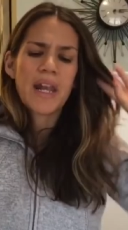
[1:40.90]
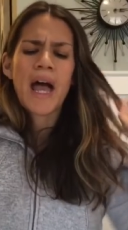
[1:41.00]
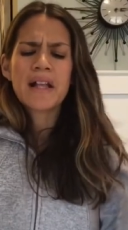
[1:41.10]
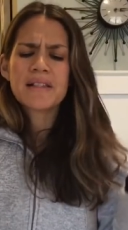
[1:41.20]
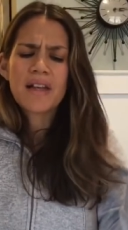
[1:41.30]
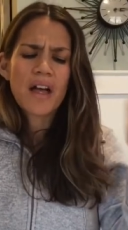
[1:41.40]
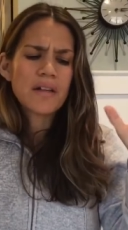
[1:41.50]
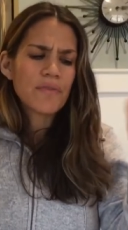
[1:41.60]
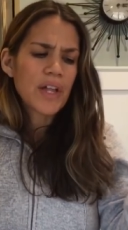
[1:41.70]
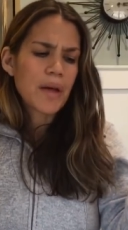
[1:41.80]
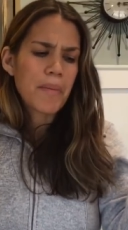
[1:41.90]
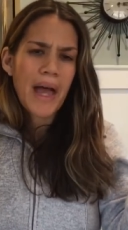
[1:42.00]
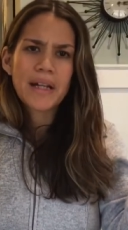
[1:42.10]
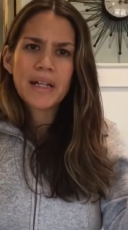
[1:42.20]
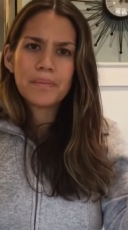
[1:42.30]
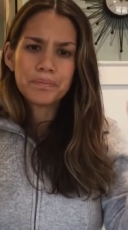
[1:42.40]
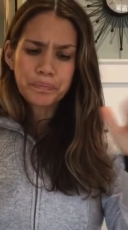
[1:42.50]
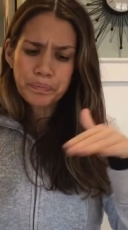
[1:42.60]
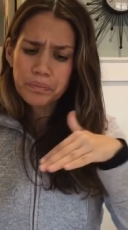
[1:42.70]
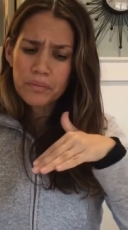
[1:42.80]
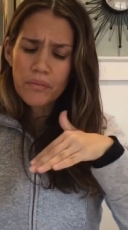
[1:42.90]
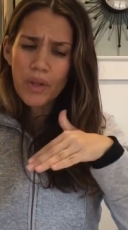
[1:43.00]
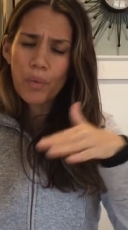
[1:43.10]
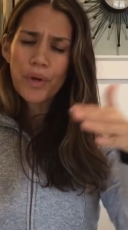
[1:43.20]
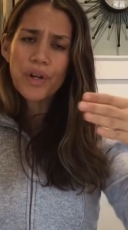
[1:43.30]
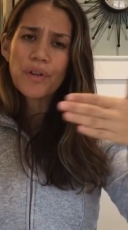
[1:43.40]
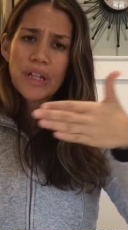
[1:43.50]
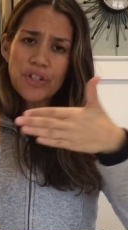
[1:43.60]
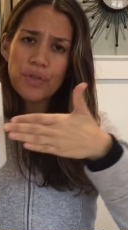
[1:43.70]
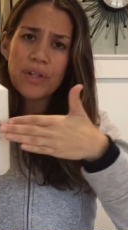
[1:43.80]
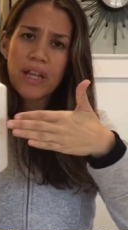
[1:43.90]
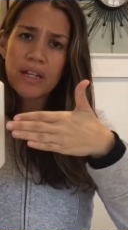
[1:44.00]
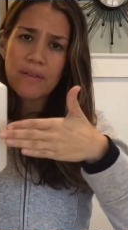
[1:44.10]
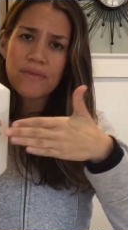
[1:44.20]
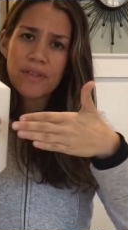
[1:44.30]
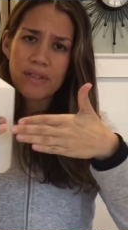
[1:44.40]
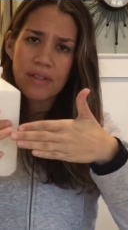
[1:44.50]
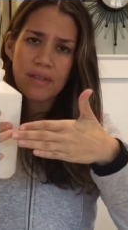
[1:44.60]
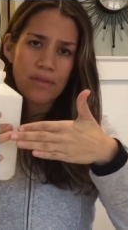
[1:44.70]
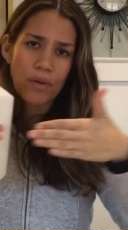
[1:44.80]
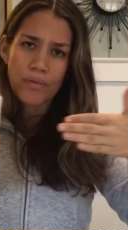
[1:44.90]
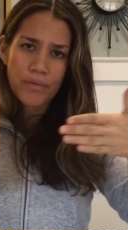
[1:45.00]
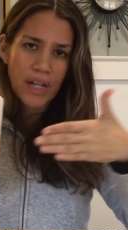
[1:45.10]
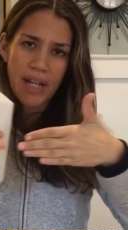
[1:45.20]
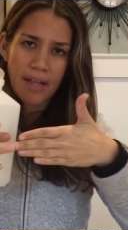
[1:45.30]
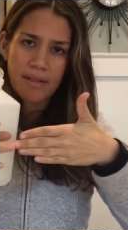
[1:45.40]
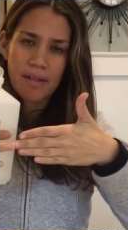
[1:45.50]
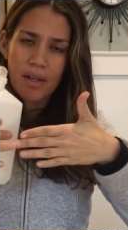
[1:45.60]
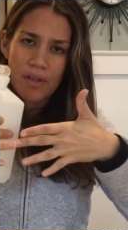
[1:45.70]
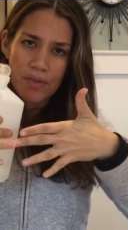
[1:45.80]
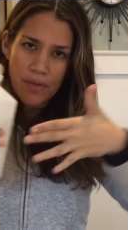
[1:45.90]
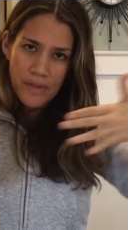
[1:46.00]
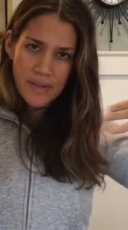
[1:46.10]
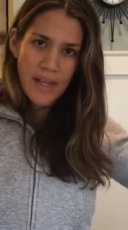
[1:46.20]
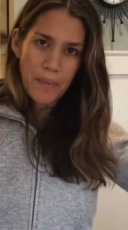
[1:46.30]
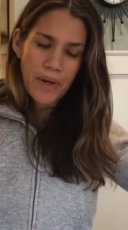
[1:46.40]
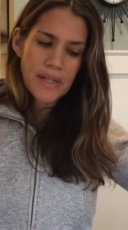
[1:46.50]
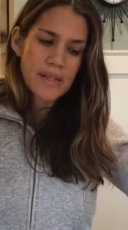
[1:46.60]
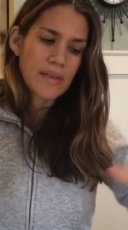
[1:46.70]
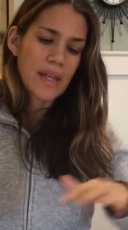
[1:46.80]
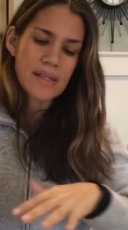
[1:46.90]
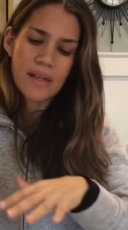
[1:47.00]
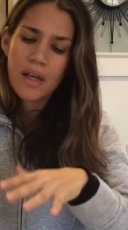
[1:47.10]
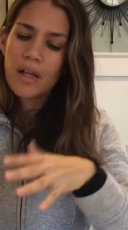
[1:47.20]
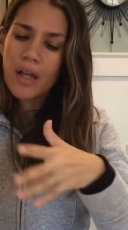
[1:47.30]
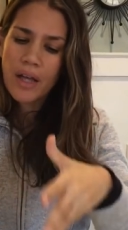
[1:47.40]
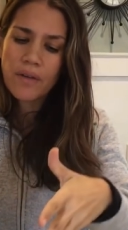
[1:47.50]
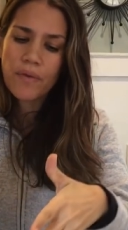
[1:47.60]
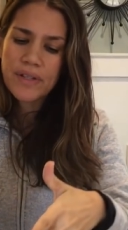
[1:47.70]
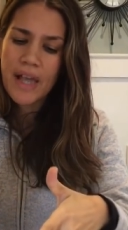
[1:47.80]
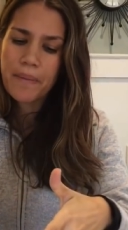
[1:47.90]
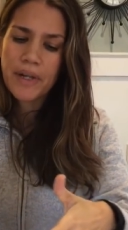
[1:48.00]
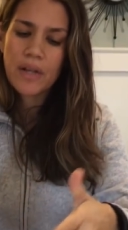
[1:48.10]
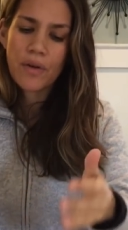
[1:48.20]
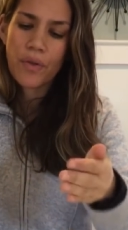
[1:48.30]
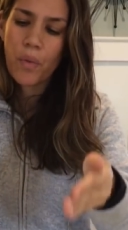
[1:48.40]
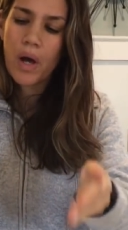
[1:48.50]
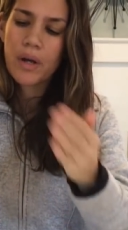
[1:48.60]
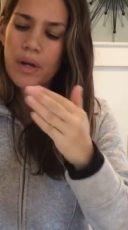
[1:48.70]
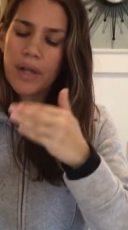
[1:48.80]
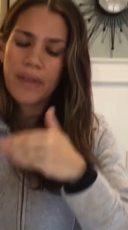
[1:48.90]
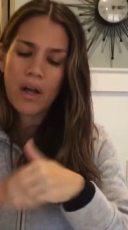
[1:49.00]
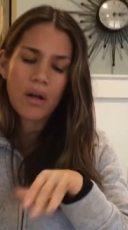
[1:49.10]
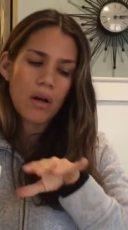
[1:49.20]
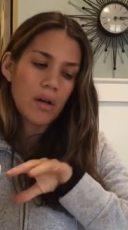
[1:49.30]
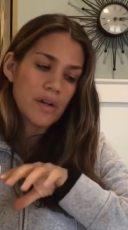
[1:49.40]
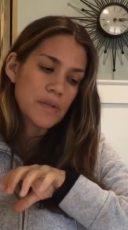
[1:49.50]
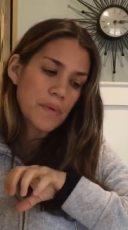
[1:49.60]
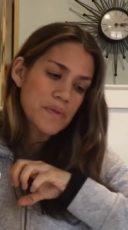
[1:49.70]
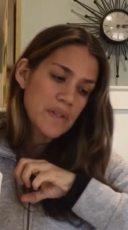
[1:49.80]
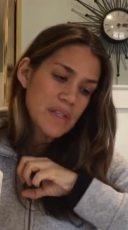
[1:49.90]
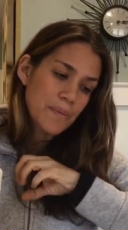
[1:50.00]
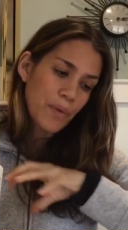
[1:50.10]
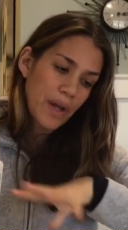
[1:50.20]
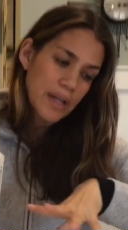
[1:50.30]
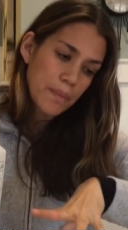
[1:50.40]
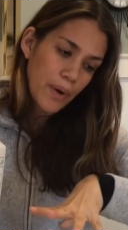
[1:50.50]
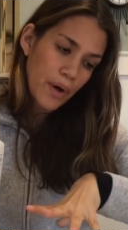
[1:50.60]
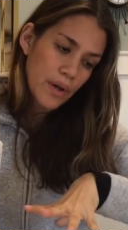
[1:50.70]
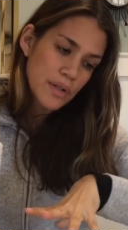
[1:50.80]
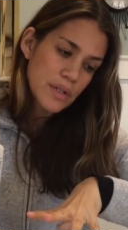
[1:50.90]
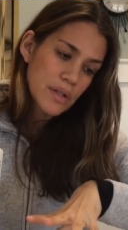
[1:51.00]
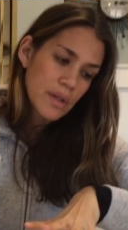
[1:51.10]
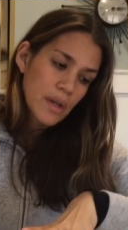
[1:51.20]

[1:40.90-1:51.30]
It acts kind of like a magnet where, you know, like two negatives don't connect. So it separates and that's kind of what's happening here. The water and the alcohol are supposed to spread apart.